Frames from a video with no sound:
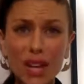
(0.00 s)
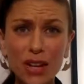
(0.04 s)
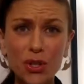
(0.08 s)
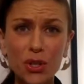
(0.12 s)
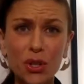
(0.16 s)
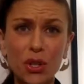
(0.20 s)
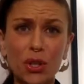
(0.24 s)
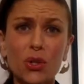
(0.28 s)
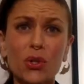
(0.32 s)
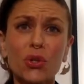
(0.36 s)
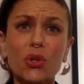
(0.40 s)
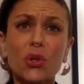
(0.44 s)

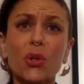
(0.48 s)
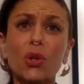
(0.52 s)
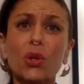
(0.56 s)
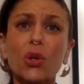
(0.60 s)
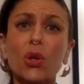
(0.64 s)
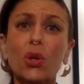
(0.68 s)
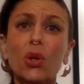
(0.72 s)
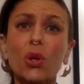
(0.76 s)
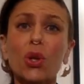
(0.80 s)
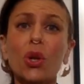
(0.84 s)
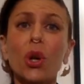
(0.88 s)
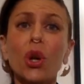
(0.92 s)
Session. So
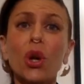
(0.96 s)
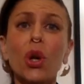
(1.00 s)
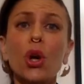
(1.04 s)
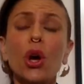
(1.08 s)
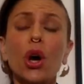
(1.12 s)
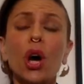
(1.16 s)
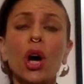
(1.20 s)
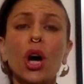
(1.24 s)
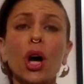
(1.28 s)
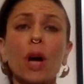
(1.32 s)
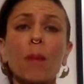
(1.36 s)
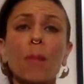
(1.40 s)
your
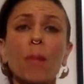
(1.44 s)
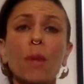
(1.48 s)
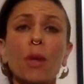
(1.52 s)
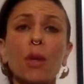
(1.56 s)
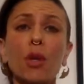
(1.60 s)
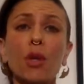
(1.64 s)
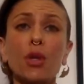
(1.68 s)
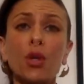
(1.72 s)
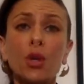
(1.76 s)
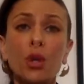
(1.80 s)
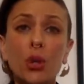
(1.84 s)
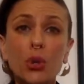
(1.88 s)

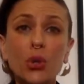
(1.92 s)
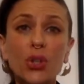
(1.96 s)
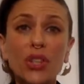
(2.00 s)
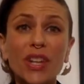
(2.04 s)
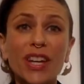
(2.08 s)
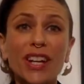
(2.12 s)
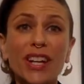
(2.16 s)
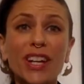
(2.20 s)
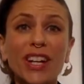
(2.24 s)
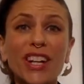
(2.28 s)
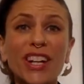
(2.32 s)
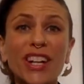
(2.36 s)

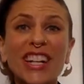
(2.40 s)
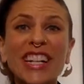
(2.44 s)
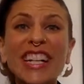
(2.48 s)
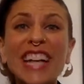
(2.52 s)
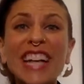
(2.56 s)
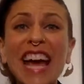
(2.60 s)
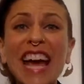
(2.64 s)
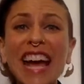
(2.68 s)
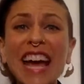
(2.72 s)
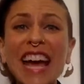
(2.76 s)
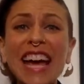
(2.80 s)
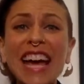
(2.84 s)

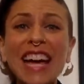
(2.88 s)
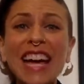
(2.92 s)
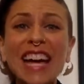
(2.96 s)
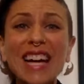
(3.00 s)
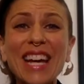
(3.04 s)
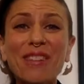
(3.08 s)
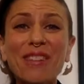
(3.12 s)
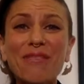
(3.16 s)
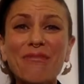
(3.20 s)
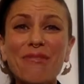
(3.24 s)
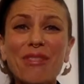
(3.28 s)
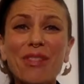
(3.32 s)
newsletter,
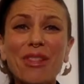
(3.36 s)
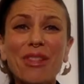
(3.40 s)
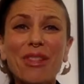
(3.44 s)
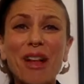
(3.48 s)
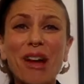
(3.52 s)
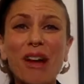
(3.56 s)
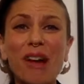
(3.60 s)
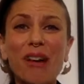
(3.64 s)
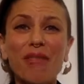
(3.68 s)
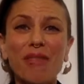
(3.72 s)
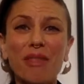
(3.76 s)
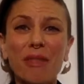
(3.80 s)
yay,
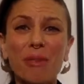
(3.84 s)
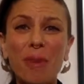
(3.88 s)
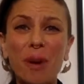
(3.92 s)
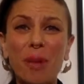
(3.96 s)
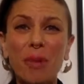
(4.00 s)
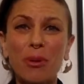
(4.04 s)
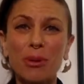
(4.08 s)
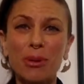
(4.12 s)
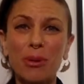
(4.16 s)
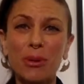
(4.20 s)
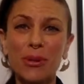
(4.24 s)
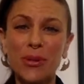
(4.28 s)

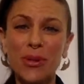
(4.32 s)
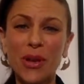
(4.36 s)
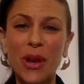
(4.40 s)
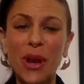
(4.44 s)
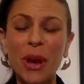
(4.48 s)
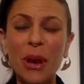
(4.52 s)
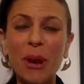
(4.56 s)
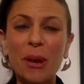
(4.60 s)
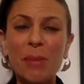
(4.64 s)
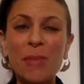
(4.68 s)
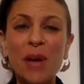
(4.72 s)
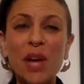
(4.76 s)

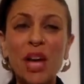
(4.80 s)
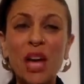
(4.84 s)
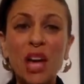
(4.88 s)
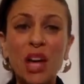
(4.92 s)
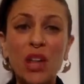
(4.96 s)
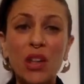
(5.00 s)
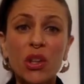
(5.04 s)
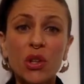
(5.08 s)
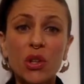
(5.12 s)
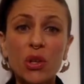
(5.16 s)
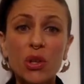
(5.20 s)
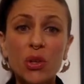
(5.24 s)

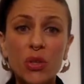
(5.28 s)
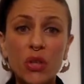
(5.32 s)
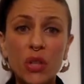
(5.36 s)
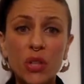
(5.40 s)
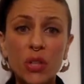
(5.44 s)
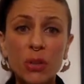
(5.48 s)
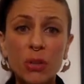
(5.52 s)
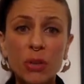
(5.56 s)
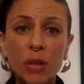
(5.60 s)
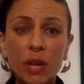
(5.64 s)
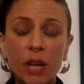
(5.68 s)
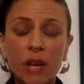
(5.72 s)
the
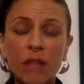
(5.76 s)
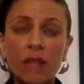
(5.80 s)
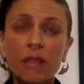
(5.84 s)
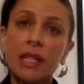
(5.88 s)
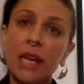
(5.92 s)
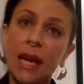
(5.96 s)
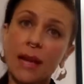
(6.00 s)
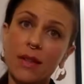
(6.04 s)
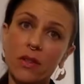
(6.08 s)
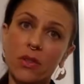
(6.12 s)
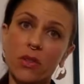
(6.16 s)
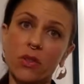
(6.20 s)
newsletter went out
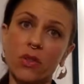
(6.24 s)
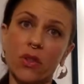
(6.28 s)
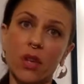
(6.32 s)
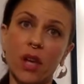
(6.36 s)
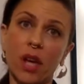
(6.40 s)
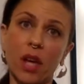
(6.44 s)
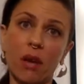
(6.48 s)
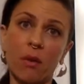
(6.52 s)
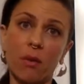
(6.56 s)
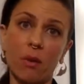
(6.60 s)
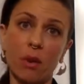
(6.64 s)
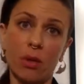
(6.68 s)

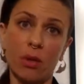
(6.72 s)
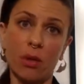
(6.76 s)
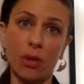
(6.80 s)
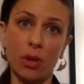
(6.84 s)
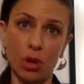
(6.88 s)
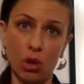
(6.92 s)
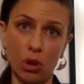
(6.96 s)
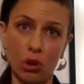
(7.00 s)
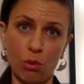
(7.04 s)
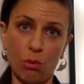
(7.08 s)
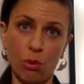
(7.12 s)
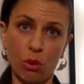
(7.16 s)
yesterday with
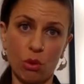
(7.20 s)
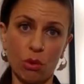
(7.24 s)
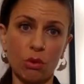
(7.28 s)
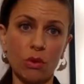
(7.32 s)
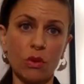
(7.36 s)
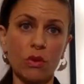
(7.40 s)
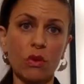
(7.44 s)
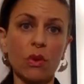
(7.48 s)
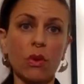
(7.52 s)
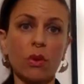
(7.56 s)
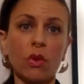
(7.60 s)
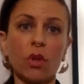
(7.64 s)
the new moon.
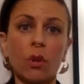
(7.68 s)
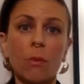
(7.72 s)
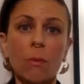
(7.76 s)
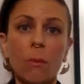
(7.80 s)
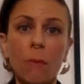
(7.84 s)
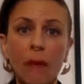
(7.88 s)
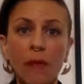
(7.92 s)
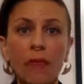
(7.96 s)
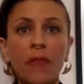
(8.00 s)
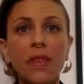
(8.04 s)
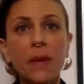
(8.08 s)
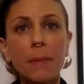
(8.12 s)
So
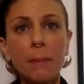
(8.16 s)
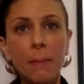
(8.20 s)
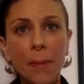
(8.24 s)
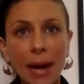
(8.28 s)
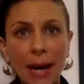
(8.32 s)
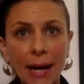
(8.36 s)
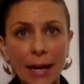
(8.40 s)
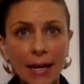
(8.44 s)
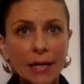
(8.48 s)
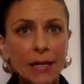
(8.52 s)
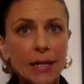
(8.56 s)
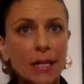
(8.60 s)
your monthly
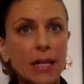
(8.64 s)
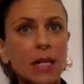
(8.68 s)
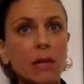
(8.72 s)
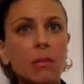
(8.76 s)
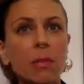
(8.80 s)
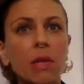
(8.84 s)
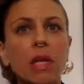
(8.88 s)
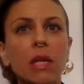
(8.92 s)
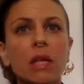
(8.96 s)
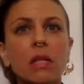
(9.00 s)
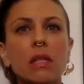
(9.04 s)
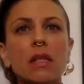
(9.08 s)

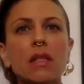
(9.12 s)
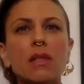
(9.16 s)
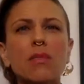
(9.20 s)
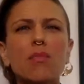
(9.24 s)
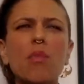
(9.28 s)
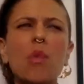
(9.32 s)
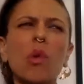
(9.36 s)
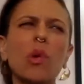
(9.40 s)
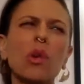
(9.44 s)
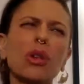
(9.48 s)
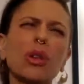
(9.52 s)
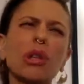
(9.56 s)
magazine, because
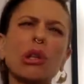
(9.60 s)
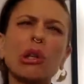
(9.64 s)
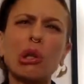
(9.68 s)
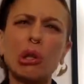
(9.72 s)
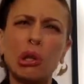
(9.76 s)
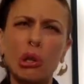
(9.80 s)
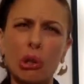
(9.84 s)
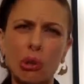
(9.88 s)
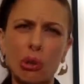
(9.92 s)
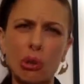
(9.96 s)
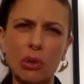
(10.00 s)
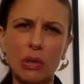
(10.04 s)
it's more than
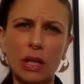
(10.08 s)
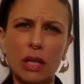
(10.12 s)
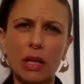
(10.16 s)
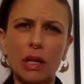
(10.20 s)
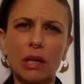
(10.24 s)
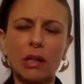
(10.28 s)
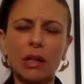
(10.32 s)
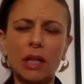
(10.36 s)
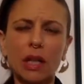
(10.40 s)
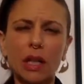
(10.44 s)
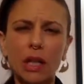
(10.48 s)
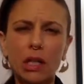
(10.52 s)
a
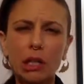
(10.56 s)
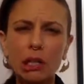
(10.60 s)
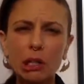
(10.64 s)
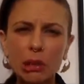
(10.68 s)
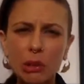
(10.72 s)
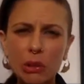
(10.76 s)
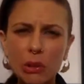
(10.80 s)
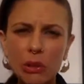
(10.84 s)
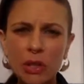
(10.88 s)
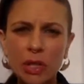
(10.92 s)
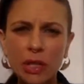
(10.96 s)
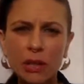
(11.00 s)
newsletter. Like a
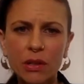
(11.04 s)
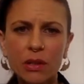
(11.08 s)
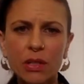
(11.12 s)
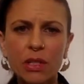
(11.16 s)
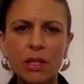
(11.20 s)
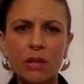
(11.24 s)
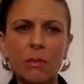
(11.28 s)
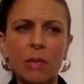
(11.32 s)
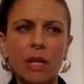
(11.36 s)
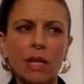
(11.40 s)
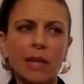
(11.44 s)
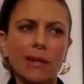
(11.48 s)
newsletter
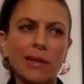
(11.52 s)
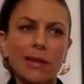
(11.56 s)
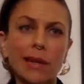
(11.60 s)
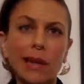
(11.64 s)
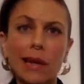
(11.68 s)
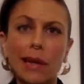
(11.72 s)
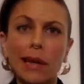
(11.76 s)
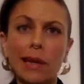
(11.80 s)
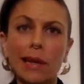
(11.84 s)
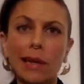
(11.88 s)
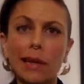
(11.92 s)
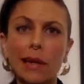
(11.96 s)
to me is
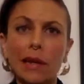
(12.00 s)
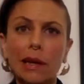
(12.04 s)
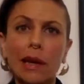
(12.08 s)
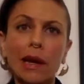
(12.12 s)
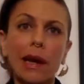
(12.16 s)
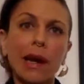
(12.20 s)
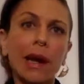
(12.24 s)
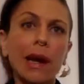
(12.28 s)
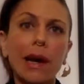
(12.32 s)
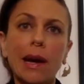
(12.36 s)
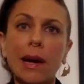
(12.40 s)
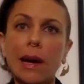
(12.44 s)
like,
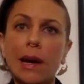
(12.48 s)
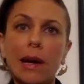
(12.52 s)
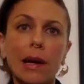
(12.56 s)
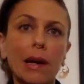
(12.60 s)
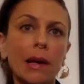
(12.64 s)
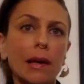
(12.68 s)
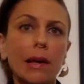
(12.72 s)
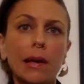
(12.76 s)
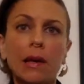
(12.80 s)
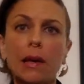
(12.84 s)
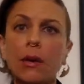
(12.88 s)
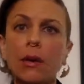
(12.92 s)

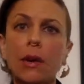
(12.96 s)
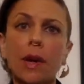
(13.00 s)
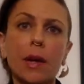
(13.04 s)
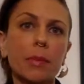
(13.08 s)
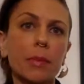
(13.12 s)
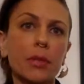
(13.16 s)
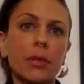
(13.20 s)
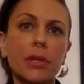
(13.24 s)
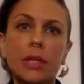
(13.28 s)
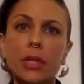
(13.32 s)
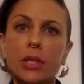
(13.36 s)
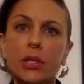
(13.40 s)
hi,
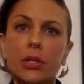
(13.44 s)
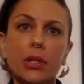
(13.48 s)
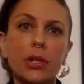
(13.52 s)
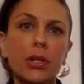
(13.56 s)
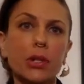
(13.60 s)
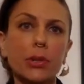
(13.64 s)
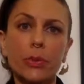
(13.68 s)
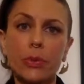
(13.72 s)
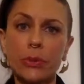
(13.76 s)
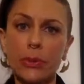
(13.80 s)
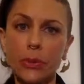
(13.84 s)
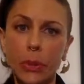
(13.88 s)
I'm your
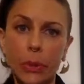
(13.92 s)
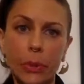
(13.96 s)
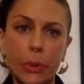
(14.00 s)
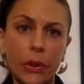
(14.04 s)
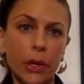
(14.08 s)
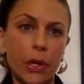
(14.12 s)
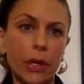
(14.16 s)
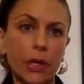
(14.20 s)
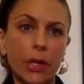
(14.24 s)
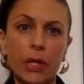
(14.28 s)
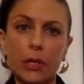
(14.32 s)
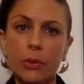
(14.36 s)
teacher, what's
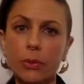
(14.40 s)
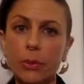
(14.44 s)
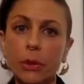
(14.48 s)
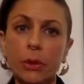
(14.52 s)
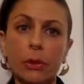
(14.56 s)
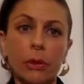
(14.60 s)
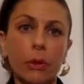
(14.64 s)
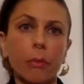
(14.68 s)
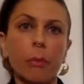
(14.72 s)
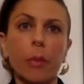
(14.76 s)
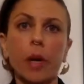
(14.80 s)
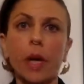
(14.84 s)
going on, here's
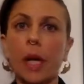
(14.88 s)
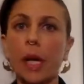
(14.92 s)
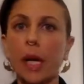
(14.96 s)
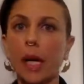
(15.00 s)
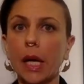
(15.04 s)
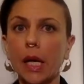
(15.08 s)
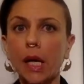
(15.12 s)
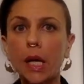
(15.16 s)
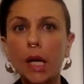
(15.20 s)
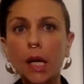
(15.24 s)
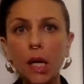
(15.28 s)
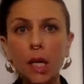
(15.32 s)
what you can
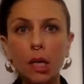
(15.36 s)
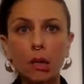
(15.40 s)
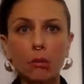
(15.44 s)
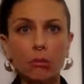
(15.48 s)
buy.